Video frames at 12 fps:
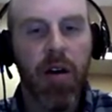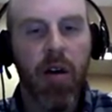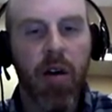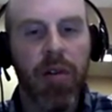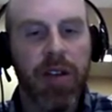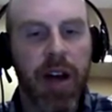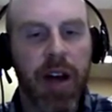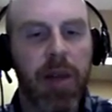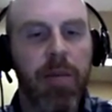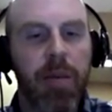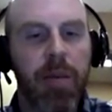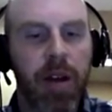over
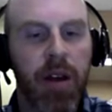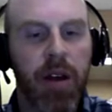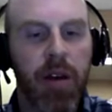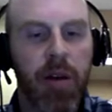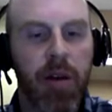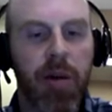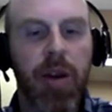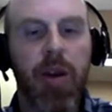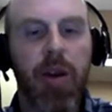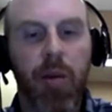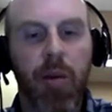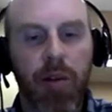time,
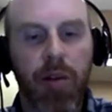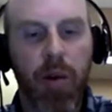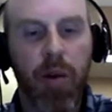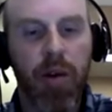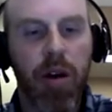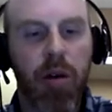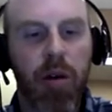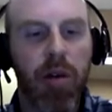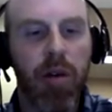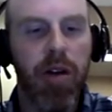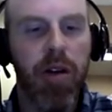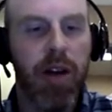with
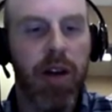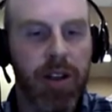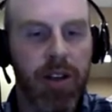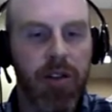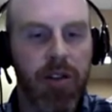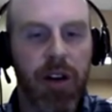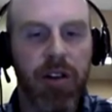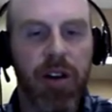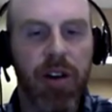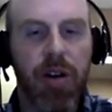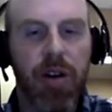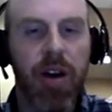rote-known
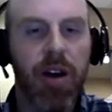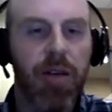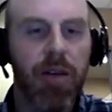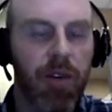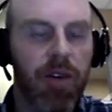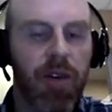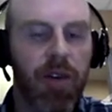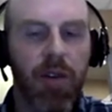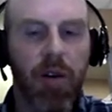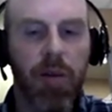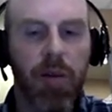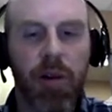concentration versus
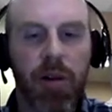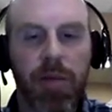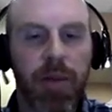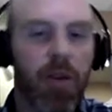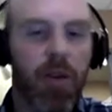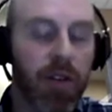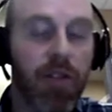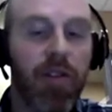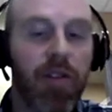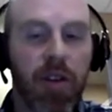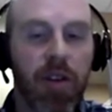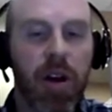normal or
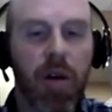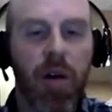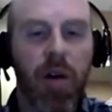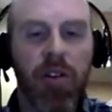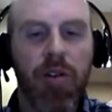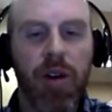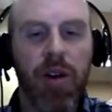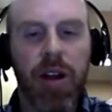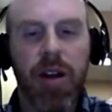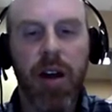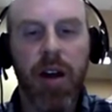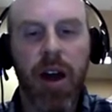versus
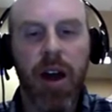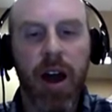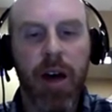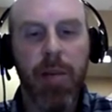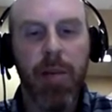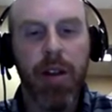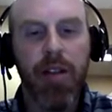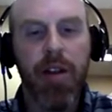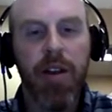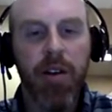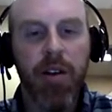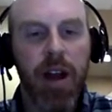untreated. But
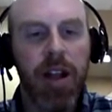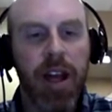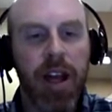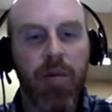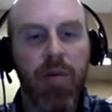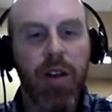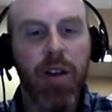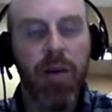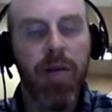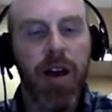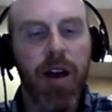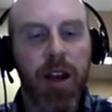the neurite length really
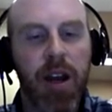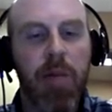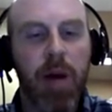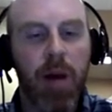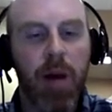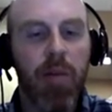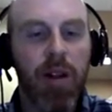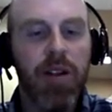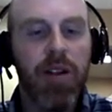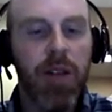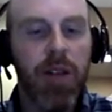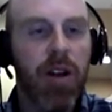provided a
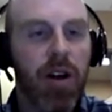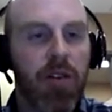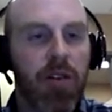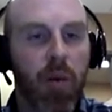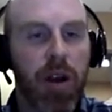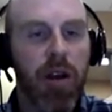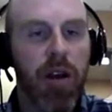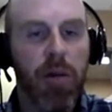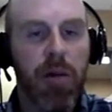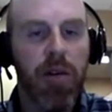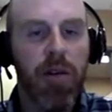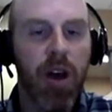relatively large
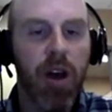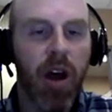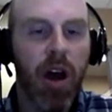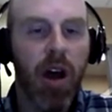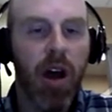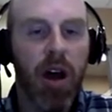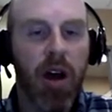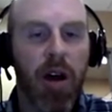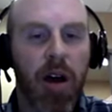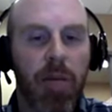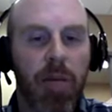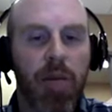window
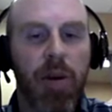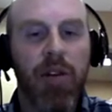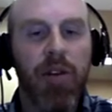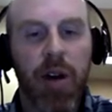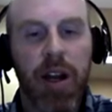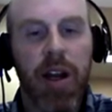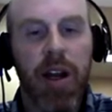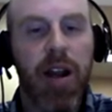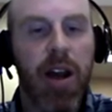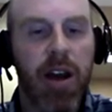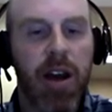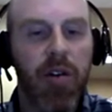between treated
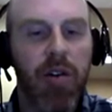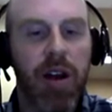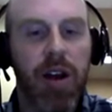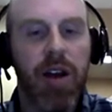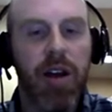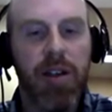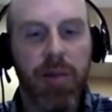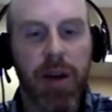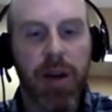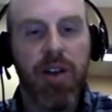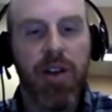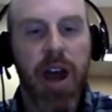and non-treated,
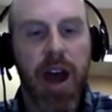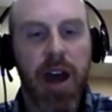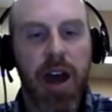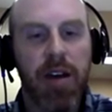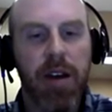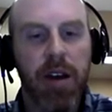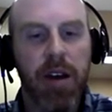especially at